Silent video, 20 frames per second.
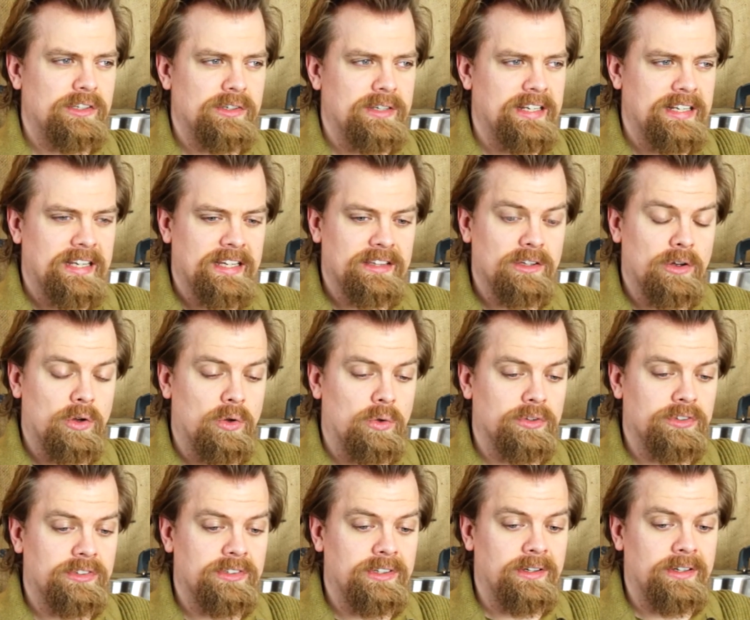You can get the
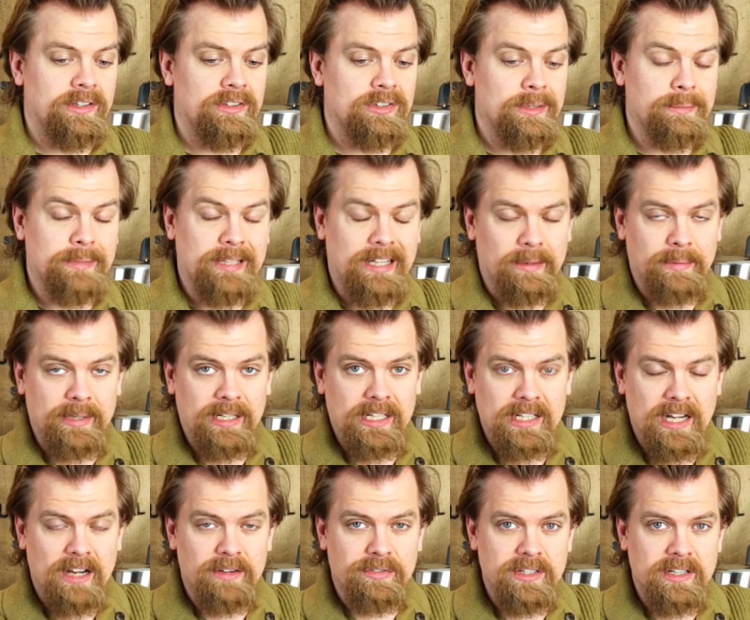whole series on becoming a
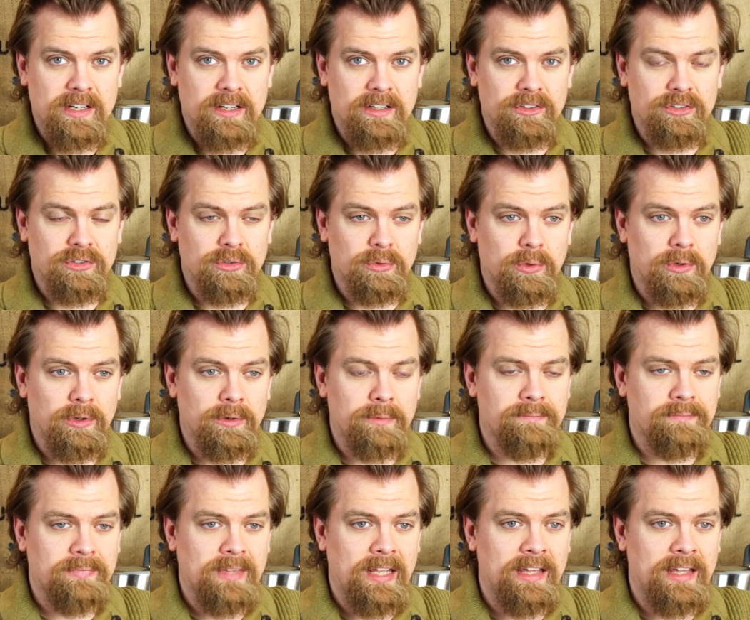coffee connoisseur,